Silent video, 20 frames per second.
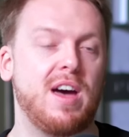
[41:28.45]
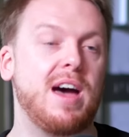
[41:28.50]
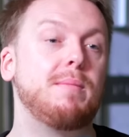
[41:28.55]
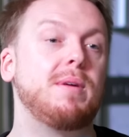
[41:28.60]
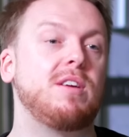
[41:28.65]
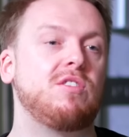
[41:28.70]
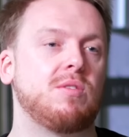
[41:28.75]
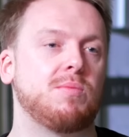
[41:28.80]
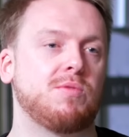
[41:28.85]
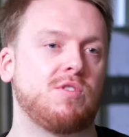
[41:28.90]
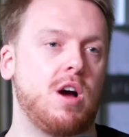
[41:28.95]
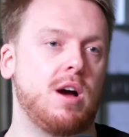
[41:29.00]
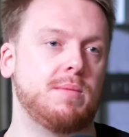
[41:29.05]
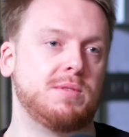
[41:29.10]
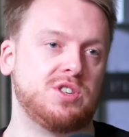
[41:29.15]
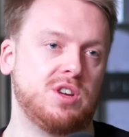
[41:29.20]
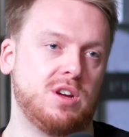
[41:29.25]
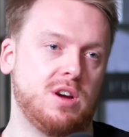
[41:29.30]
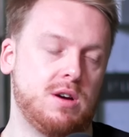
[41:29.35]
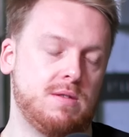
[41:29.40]
How many
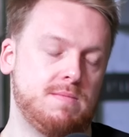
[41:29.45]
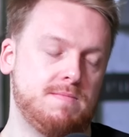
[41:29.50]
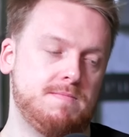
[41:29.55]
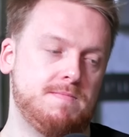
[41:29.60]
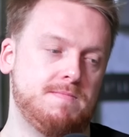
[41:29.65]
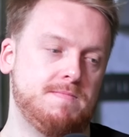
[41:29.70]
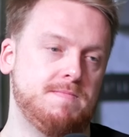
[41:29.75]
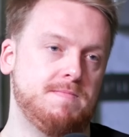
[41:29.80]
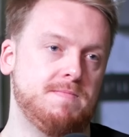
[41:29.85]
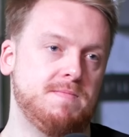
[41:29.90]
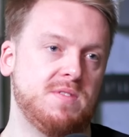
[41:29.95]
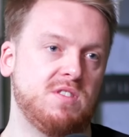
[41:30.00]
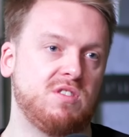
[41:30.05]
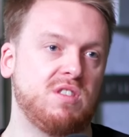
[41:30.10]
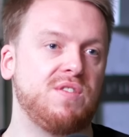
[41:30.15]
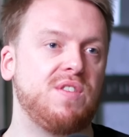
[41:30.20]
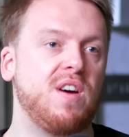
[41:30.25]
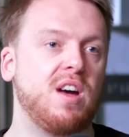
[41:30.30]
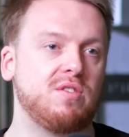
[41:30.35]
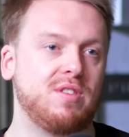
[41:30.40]
subscribers you got? It's
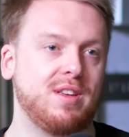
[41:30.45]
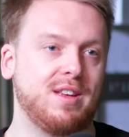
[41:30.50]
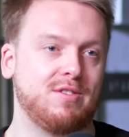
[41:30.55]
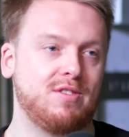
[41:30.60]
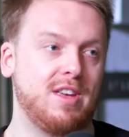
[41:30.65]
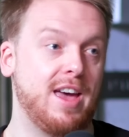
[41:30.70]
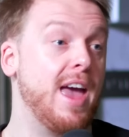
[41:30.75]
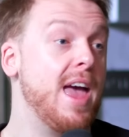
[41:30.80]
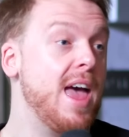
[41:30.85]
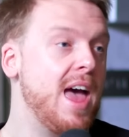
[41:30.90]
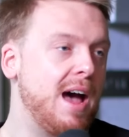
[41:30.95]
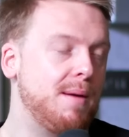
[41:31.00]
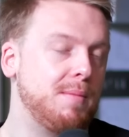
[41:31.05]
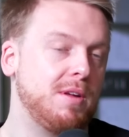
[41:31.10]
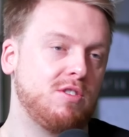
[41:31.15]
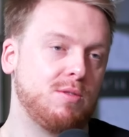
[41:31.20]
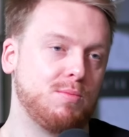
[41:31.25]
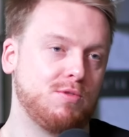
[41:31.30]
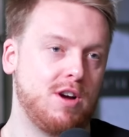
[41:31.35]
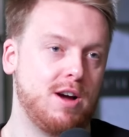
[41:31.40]
the first thing I'd say. How many
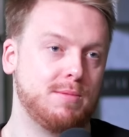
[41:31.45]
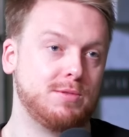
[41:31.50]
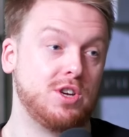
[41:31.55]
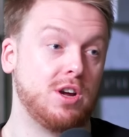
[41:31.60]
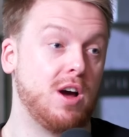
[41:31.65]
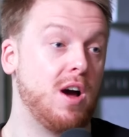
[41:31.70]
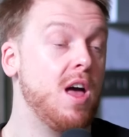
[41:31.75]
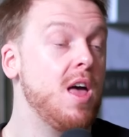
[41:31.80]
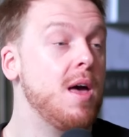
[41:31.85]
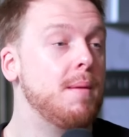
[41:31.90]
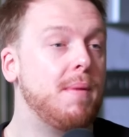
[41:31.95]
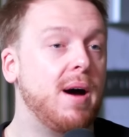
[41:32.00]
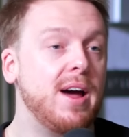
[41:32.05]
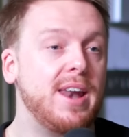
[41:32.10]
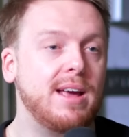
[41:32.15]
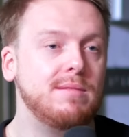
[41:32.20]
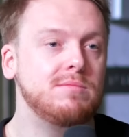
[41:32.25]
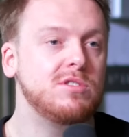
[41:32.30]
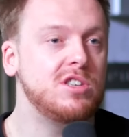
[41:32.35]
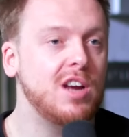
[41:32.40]
subscribers you got? My
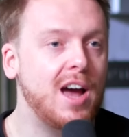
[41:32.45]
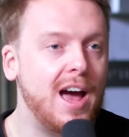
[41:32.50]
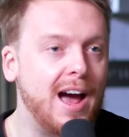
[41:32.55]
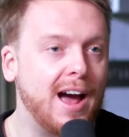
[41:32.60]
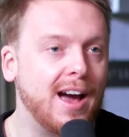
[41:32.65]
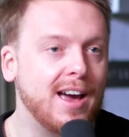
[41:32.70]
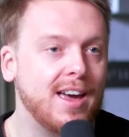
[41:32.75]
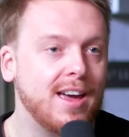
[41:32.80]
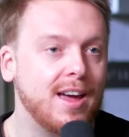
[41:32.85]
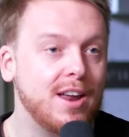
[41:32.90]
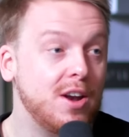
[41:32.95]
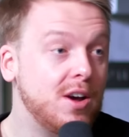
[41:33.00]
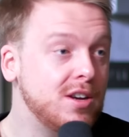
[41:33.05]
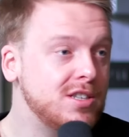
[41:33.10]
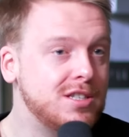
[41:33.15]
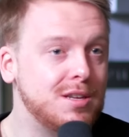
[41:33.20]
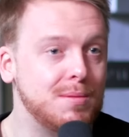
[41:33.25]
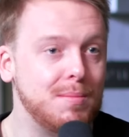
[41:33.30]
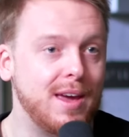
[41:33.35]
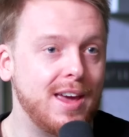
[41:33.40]
name's Jack. Nice
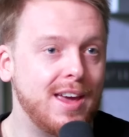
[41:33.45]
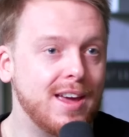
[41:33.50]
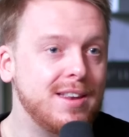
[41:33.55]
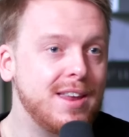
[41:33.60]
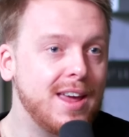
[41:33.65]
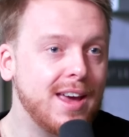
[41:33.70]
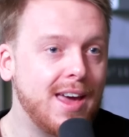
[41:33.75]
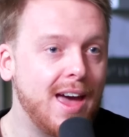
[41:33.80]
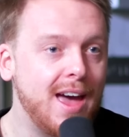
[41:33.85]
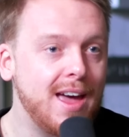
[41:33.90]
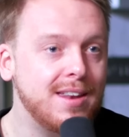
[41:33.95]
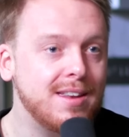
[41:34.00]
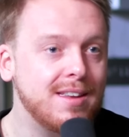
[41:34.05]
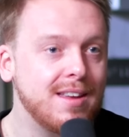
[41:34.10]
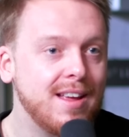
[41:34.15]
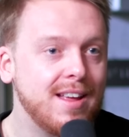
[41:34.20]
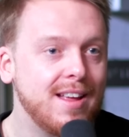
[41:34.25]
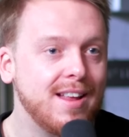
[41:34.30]
to meet you, dickhead.